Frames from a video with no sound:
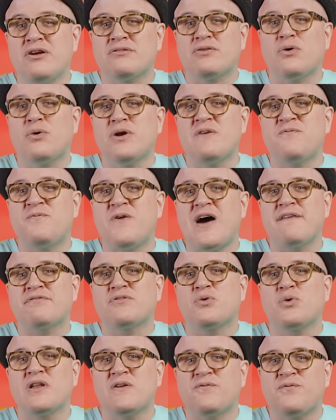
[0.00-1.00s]
Year twenty-five
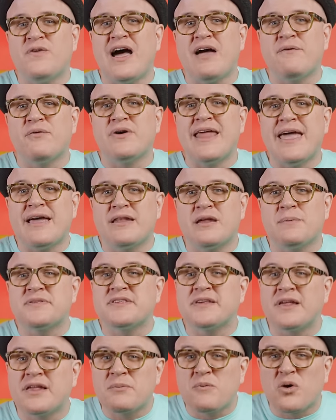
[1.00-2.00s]
twenty-five would end up
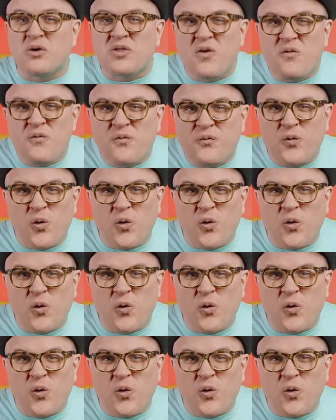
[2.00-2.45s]
selling more than